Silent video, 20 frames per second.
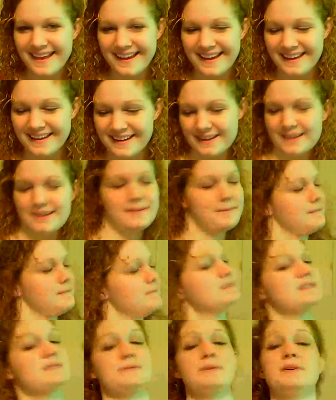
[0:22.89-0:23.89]

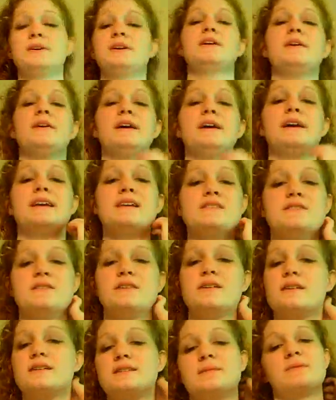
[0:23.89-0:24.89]
And so we're going to go ahead and get
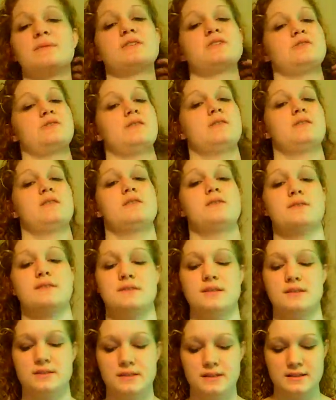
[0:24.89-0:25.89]
started because I'm not sure how long
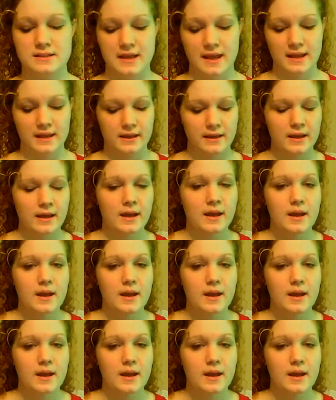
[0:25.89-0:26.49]
this is going to take.